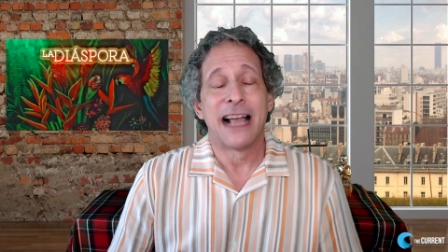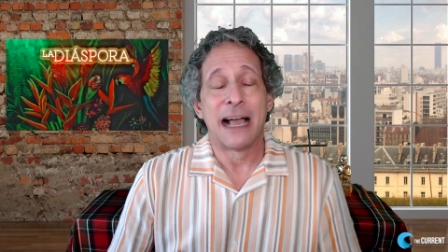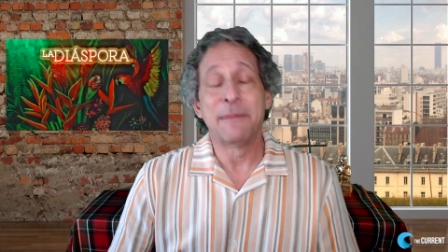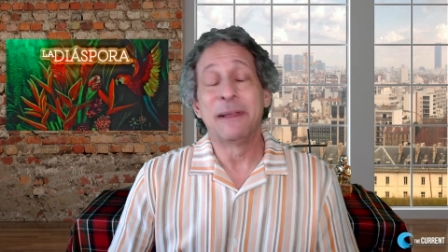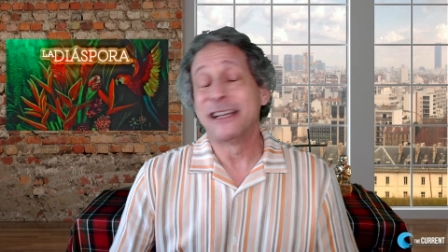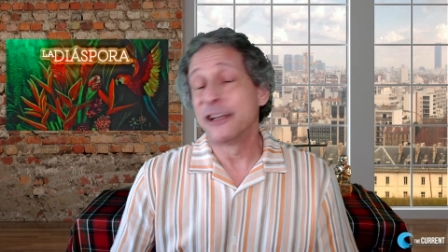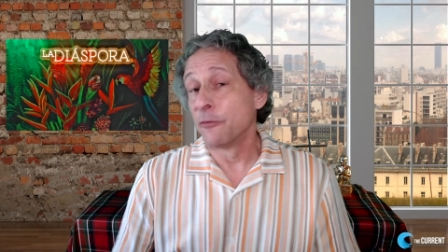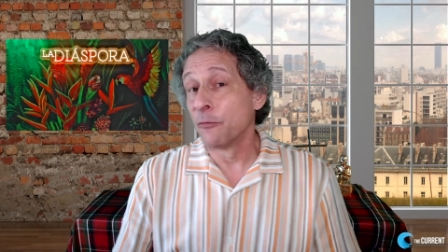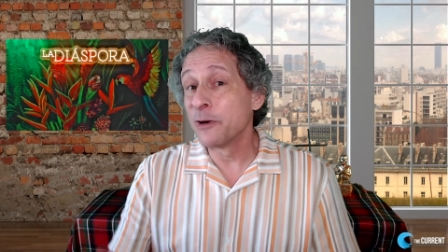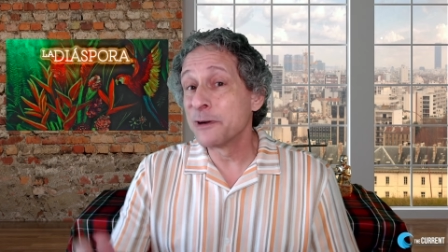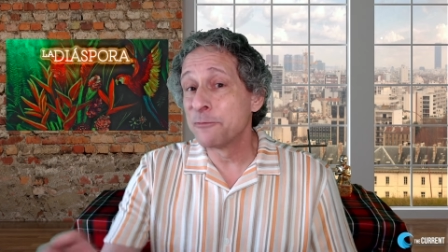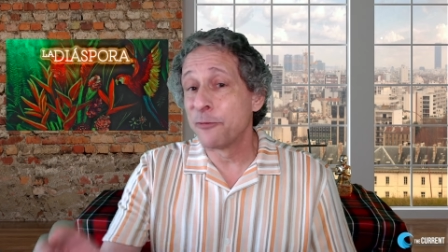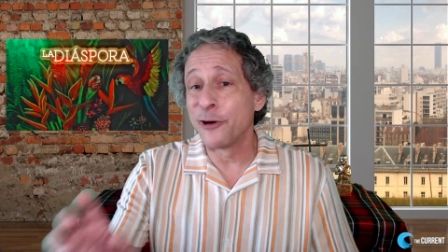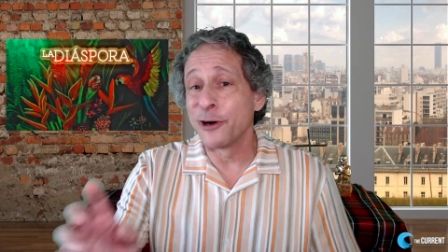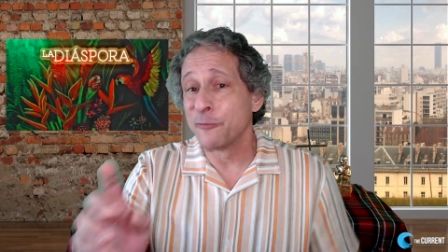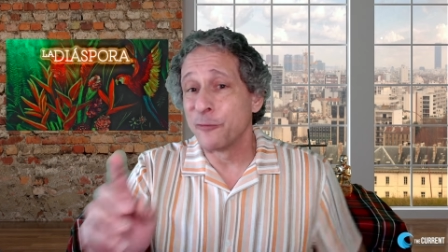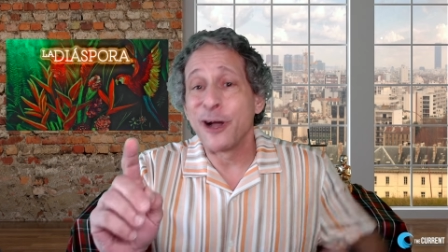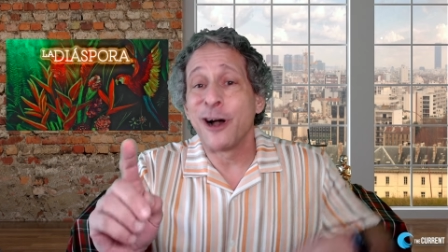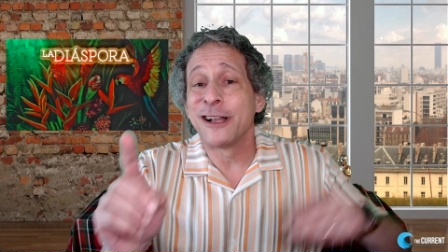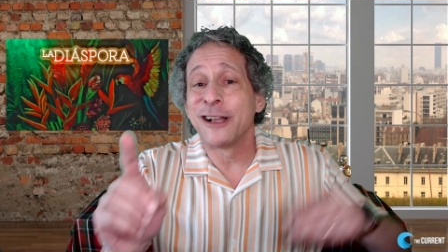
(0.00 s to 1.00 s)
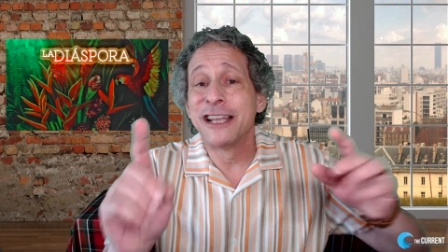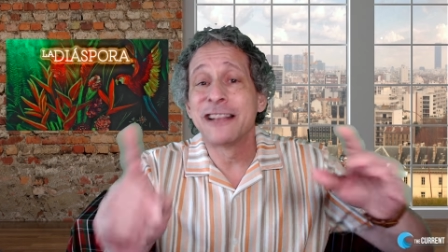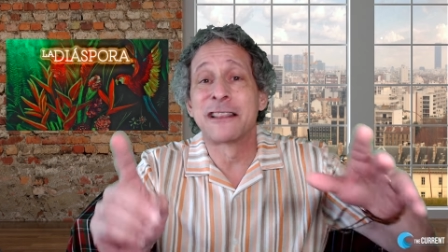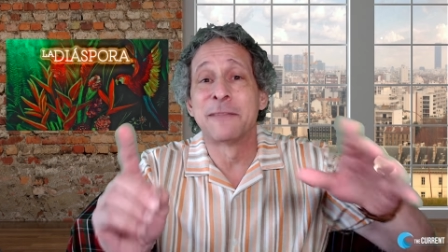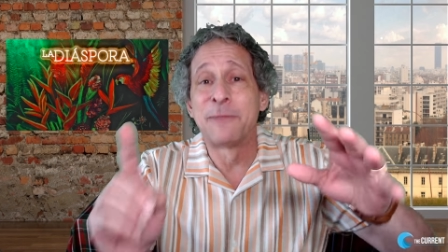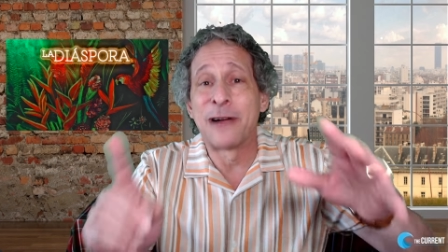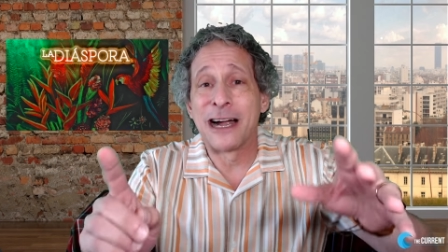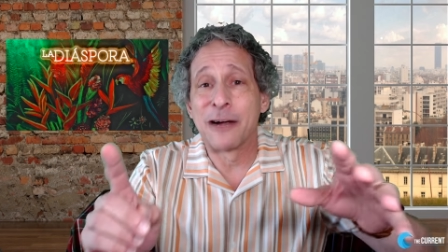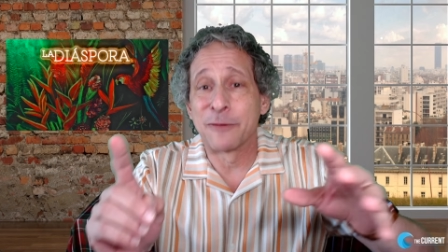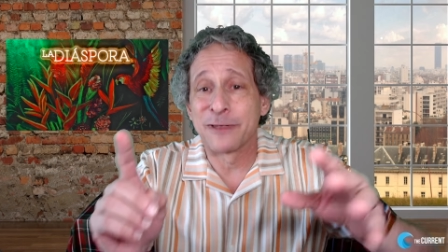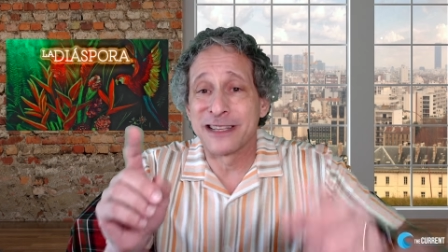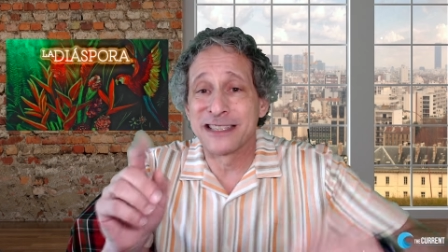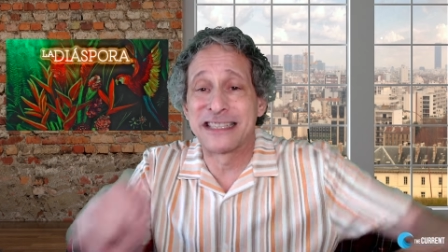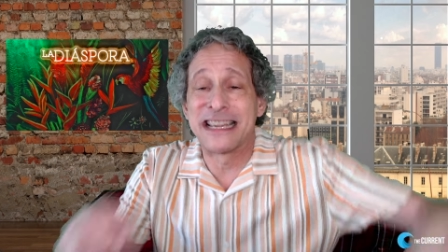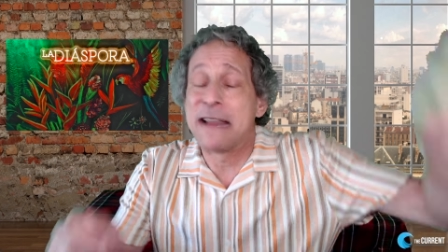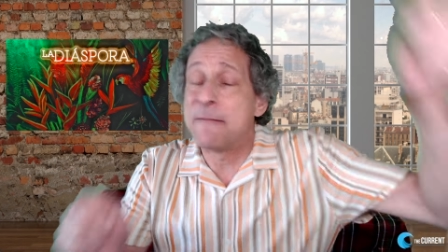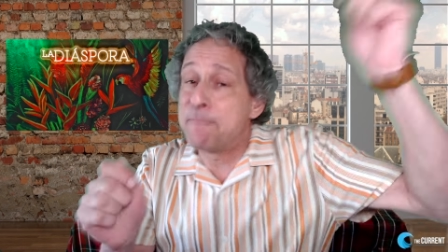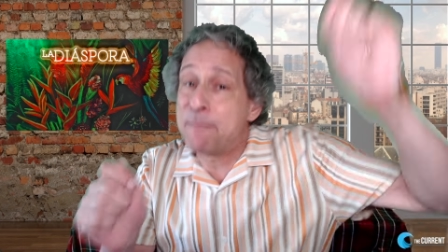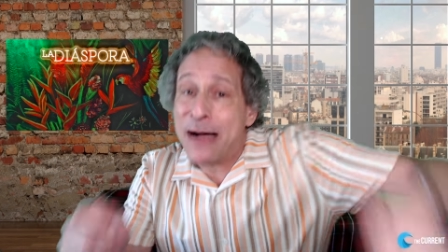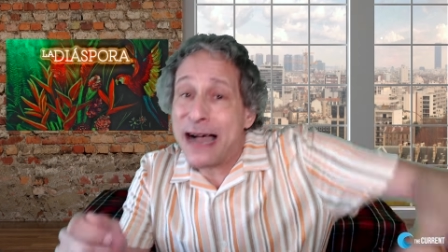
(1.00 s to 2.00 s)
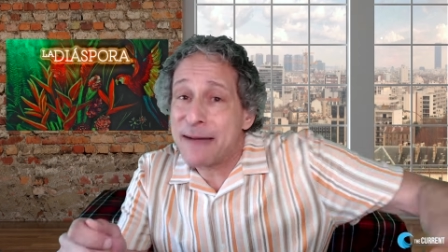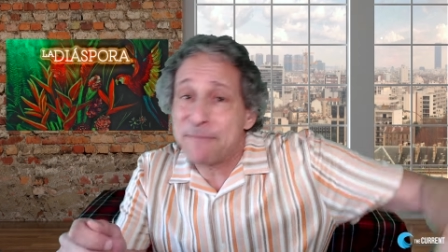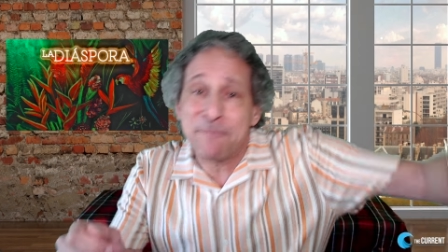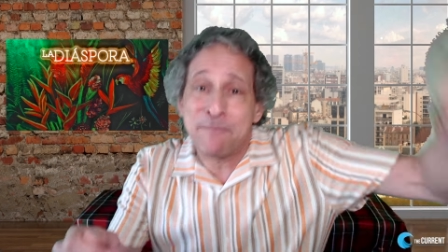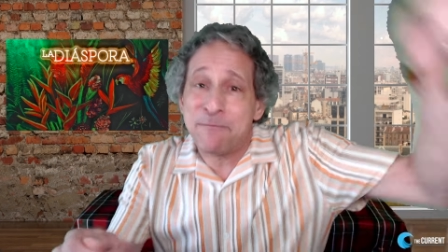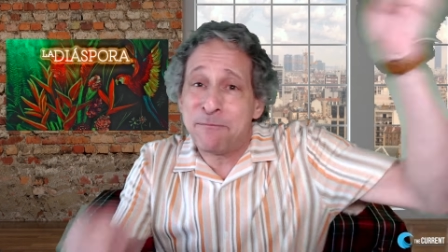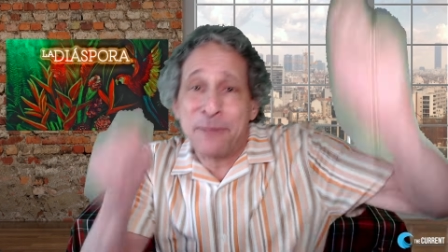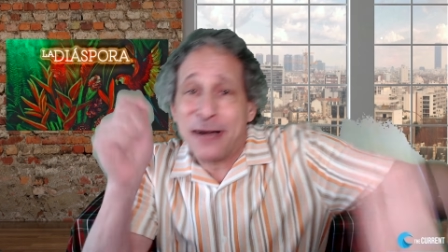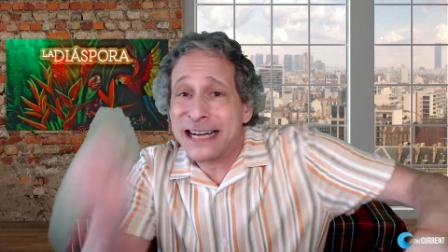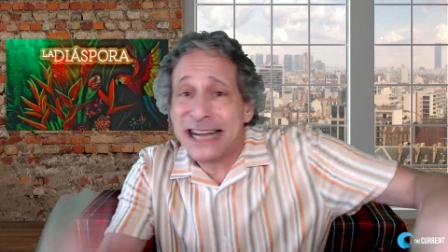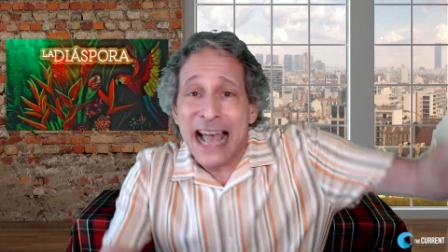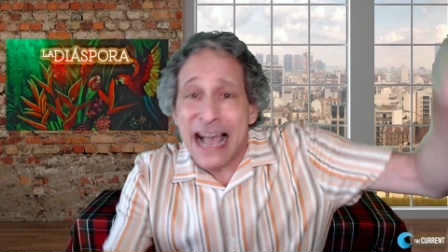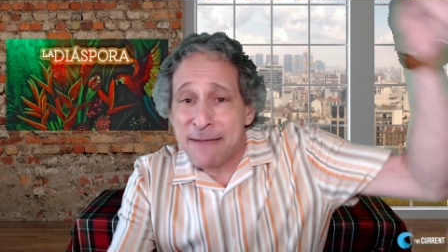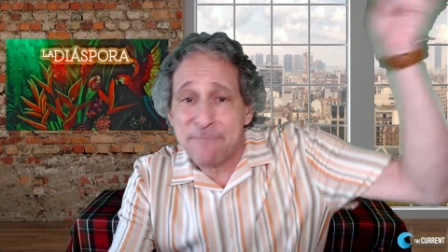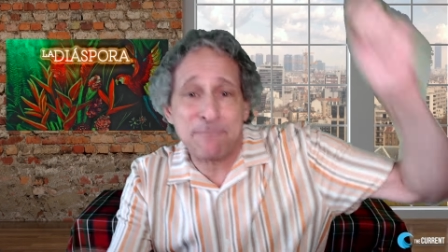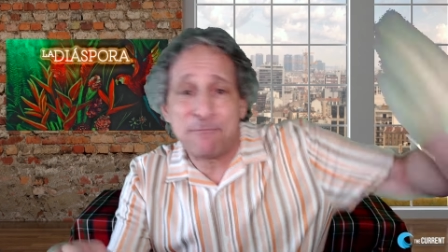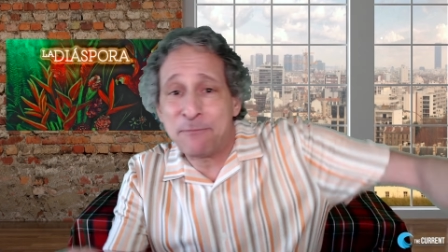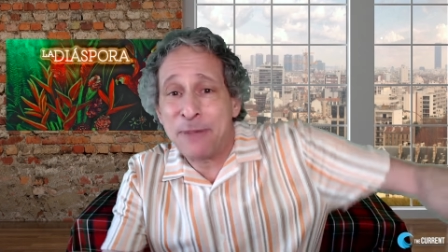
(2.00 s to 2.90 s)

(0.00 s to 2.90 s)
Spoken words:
I mean, at one point we all hit the bar with the same pop, ba-da,